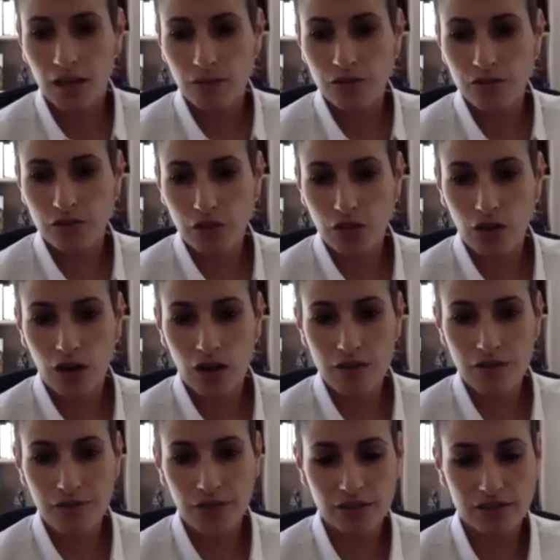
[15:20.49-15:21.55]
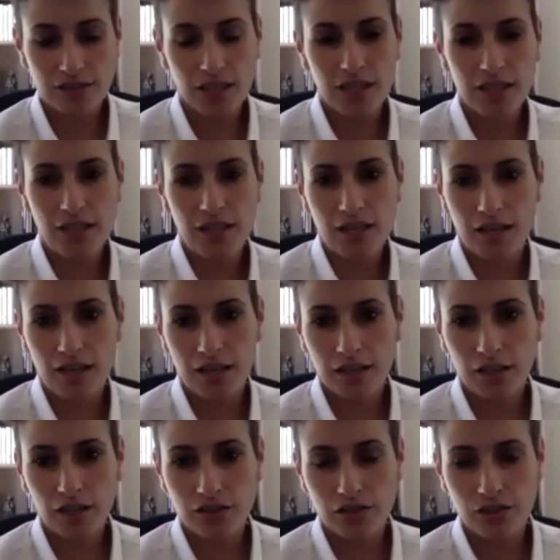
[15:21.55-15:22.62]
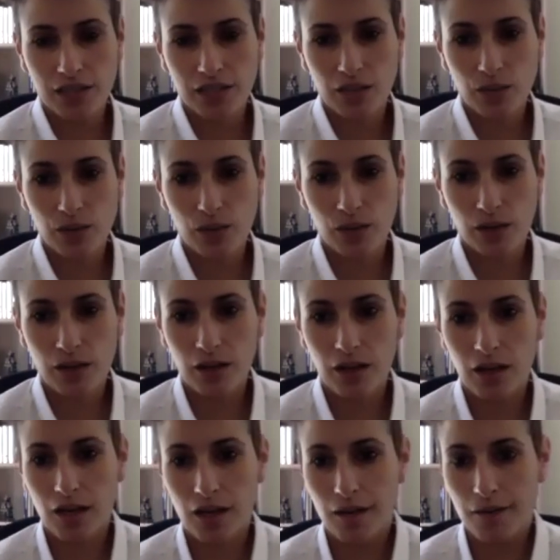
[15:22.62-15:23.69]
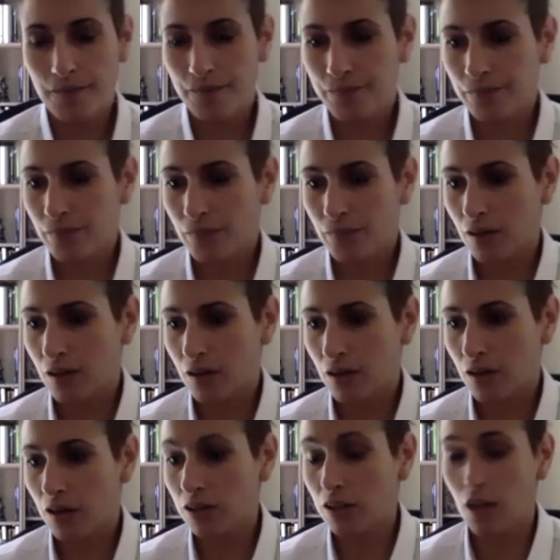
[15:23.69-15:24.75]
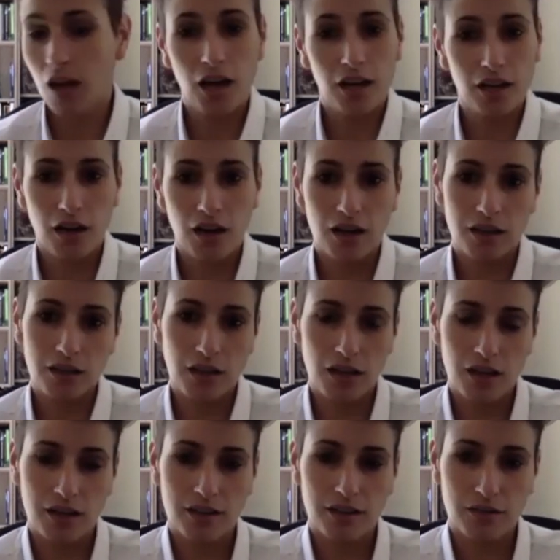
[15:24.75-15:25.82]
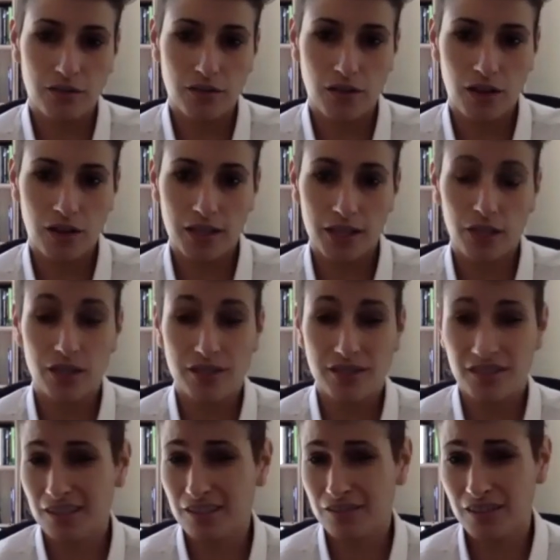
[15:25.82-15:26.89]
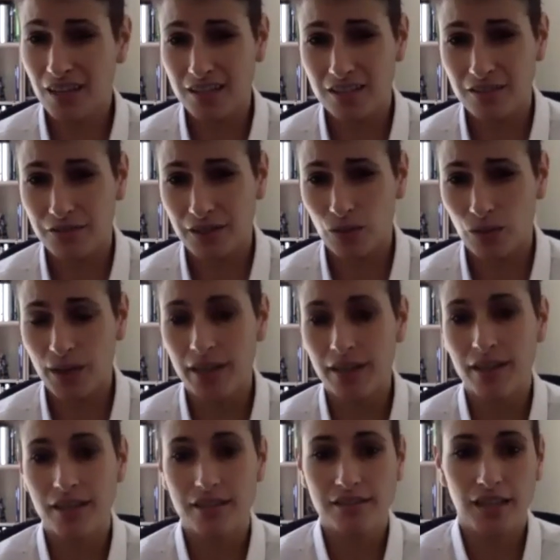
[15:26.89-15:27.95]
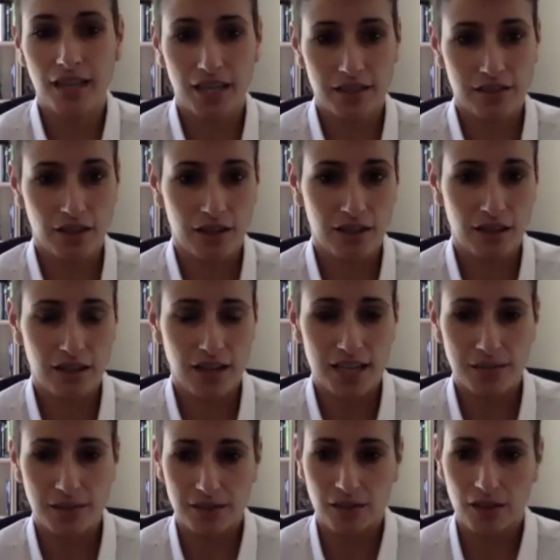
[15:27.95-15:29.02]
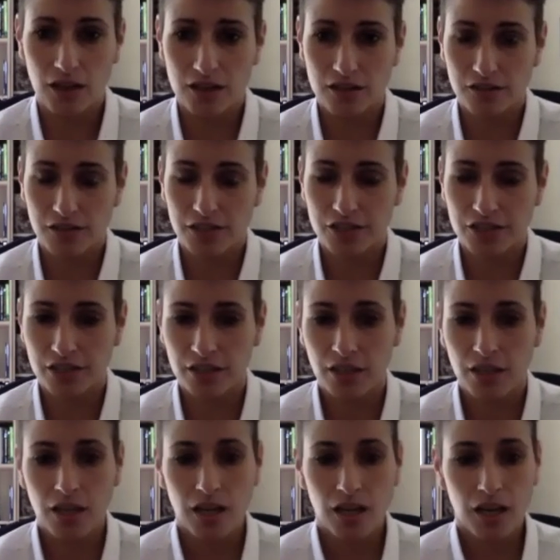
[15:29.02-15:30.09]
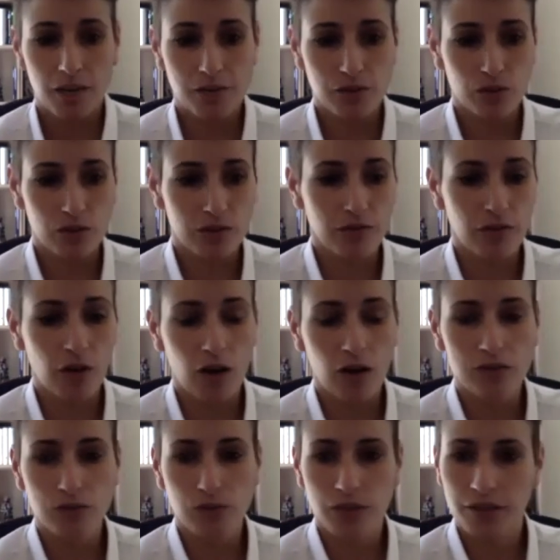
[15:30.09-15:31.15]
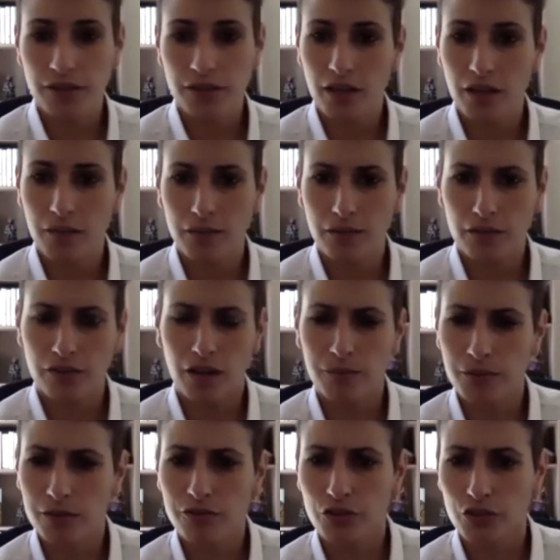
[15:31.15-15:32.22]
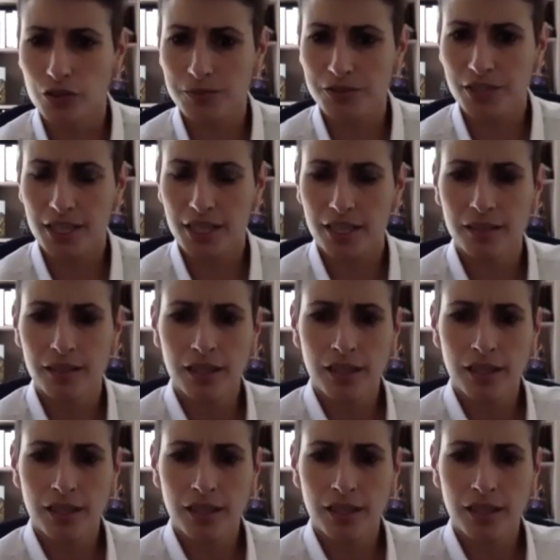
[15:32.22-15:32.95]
So our field site in Costa Rica, we work a lot on increasing scientific awareness and on aspects of conservation. So we're involved with a number of groups there,